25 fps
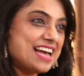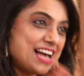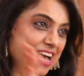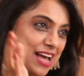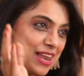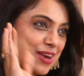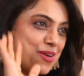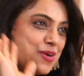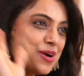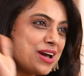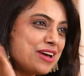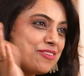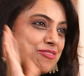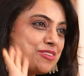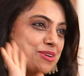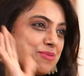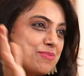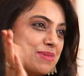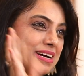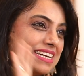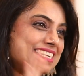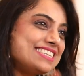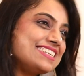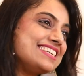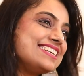Hello
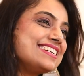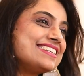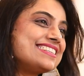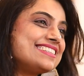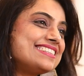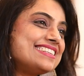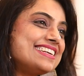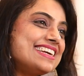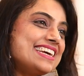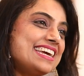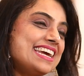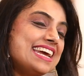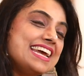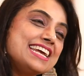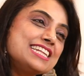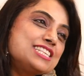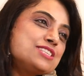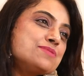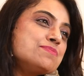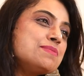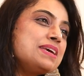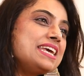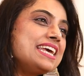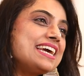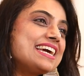everybody, it's
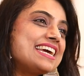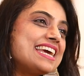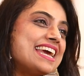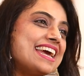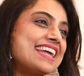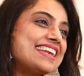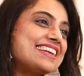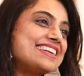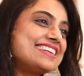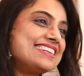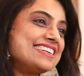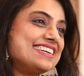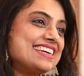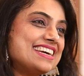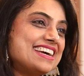me again,